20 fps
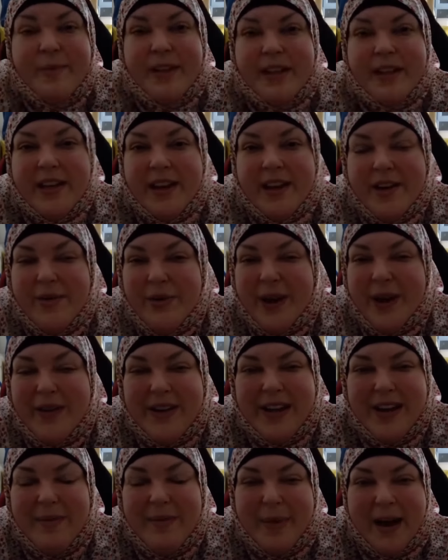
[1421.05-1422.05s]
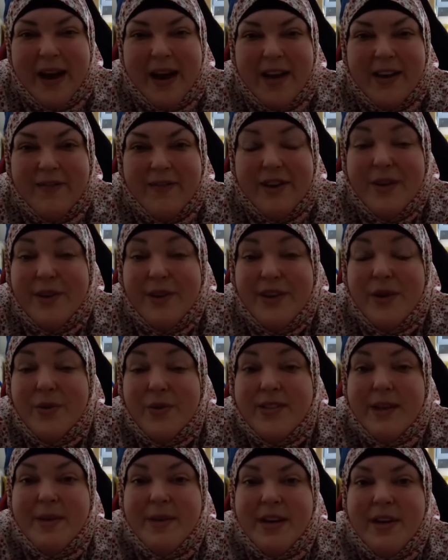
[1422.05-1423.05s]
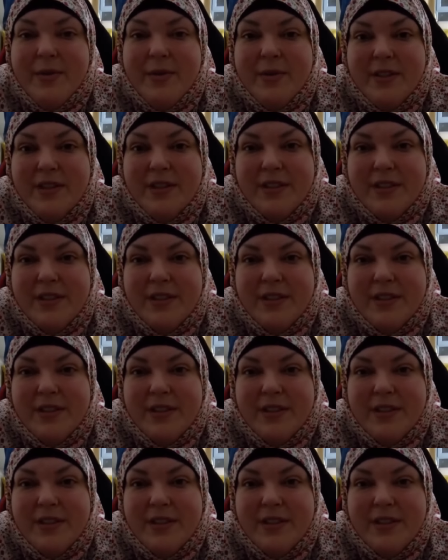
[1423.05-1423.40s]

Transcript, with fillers: But like, I don't know how to get it back. If anyone knows, let me know.